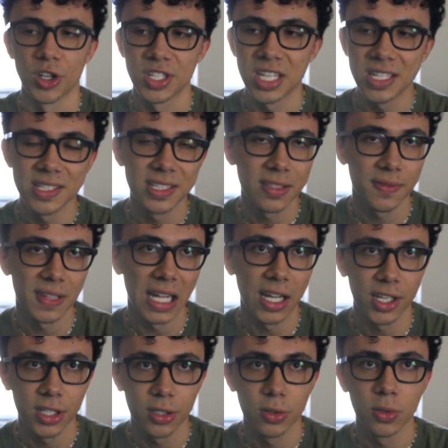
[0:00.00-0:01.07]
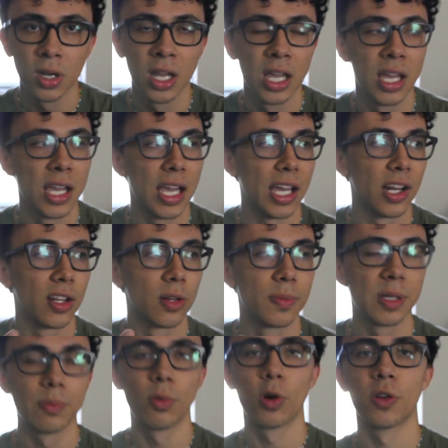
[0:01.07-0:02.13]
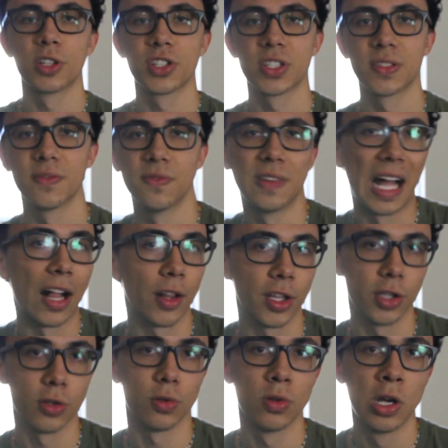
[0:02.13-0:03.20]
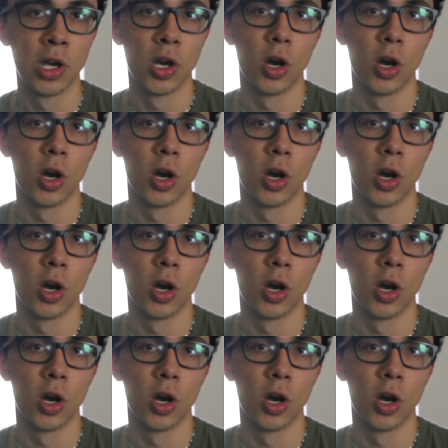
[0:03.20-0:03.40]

artistic value and a little bit more just value